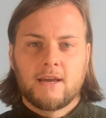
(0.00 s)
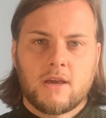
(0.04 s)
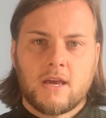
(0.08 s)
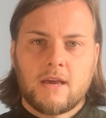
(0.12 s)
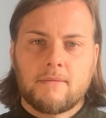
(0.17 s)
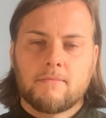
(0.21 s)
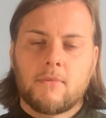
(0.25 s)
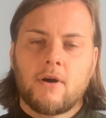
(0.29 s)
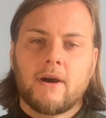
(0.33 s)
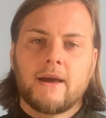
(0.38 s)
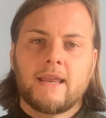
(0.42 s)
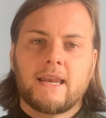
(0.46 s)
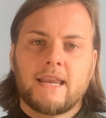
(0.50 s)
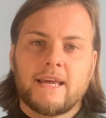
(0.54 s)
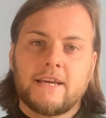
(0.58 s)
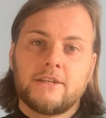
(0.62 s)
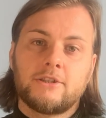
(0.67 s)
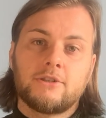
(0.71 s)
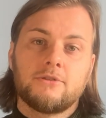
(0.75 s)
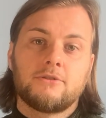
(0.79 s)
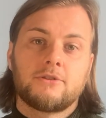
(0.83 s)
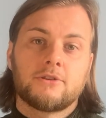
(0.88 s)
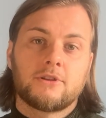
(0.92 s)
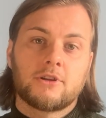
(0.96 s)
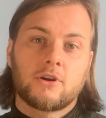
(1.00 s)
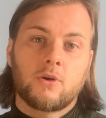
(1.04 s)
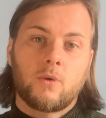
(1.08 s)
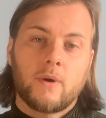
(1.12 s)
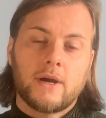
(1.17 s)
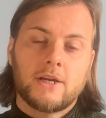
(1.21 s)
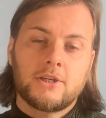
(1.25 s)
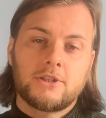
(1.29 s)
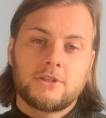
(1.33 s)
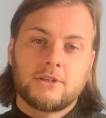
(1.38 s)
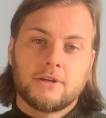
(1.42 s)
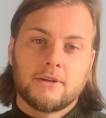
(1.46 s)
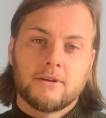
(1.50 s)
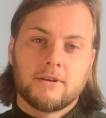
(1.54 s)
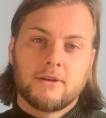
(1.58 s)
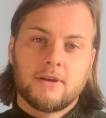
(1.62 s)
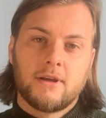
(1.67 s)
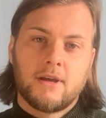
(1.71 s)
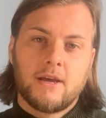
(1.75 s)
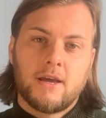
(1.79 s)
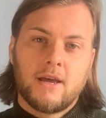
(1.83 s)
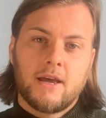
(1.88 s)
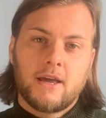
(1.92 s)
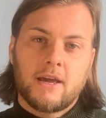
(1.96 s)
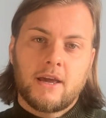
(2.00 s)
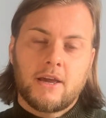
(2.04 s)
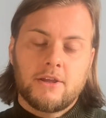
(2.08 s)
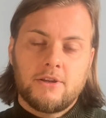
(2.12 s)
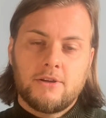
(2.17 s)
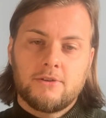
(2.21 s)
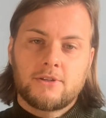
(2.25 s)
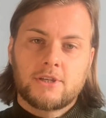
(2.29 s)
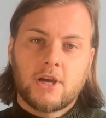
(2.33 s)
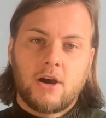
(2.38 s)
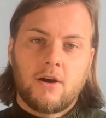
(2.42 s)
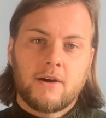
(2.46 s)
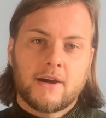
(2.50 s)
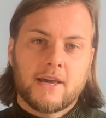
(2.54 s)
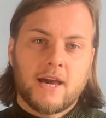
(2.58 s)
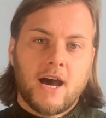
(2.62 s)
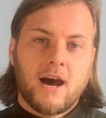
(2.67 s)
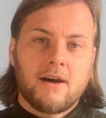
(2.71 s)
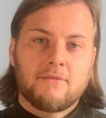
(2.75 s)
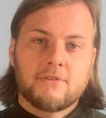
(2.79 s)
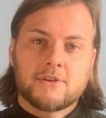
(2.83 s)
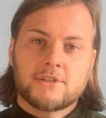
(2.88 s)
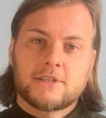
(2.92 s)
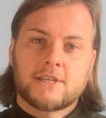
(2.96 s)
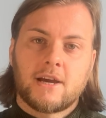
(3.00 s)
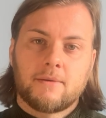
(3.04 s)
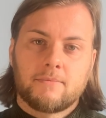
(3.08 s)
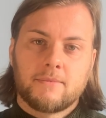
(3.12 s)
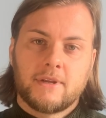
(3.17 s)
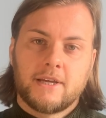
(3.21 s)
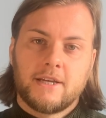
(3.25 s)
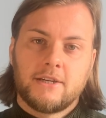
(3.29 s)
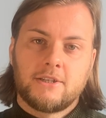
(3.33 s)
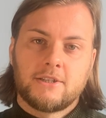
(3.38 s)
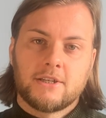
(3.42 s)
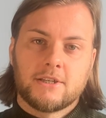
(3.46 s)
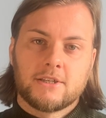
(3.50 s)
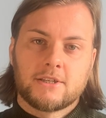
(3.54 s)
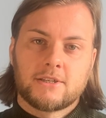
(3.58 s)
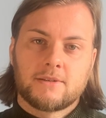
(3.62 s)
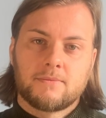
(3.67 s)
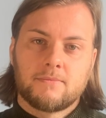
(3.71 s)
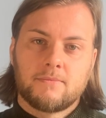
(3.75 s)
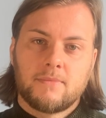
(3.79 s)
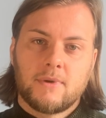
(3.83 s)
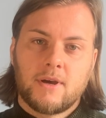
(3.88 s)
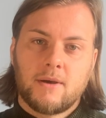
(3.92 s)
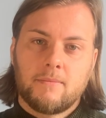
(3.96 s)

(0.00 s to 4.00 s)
It might lead you to the question, can you target other sub-niches?